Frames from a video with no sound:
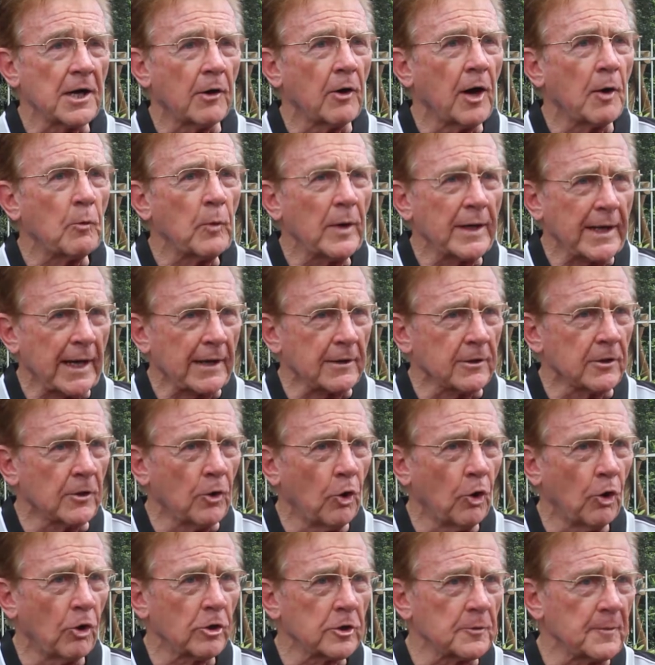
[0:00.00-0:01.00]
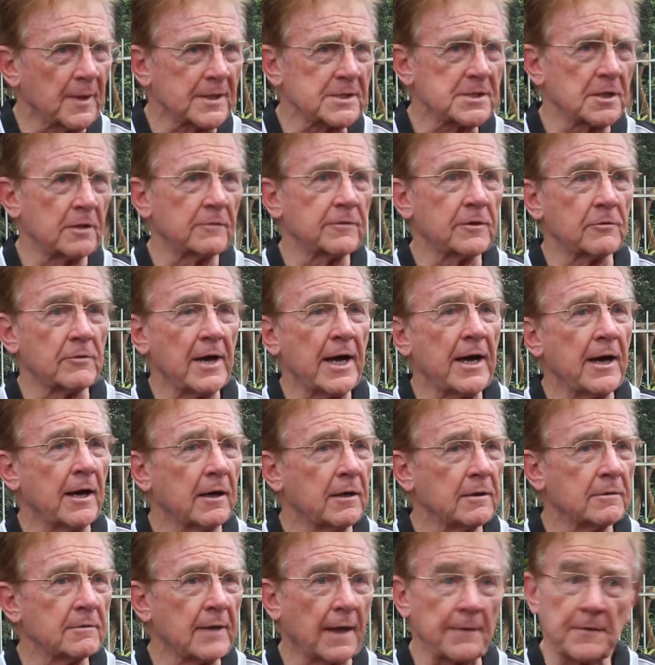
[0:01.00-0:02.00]
so I went out and hawked myself
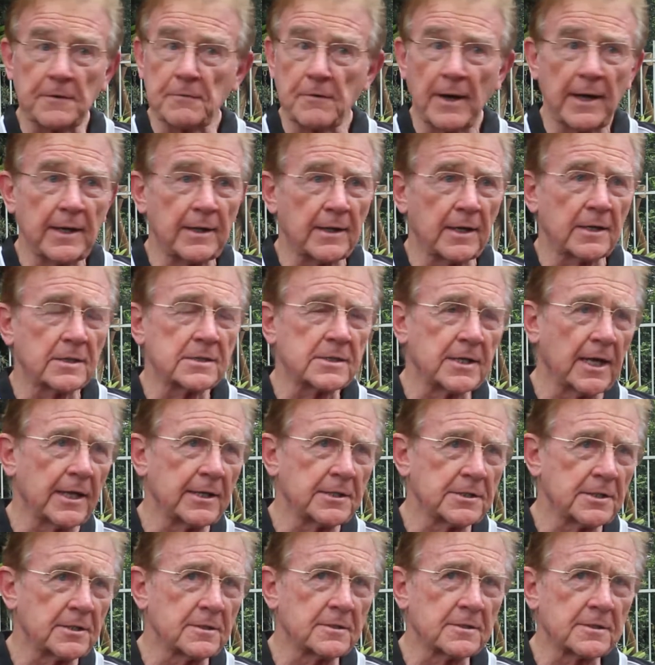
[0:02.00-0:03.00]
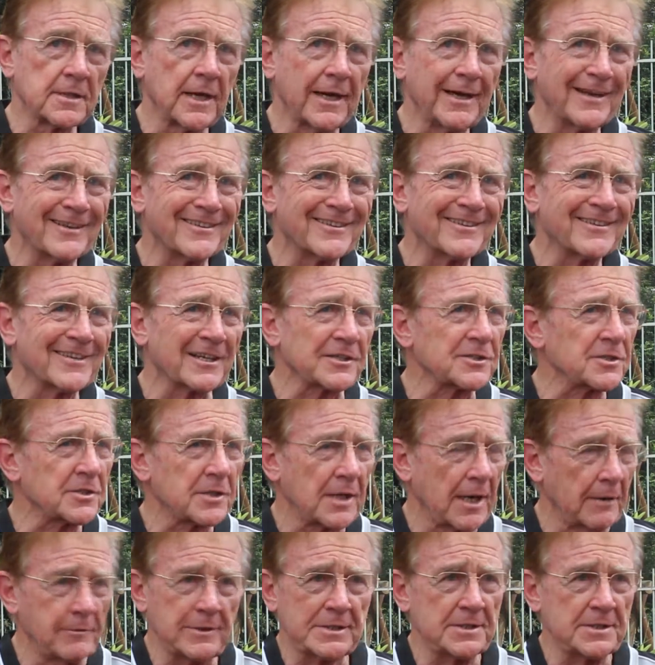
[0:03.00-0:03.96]
around other radio stations and just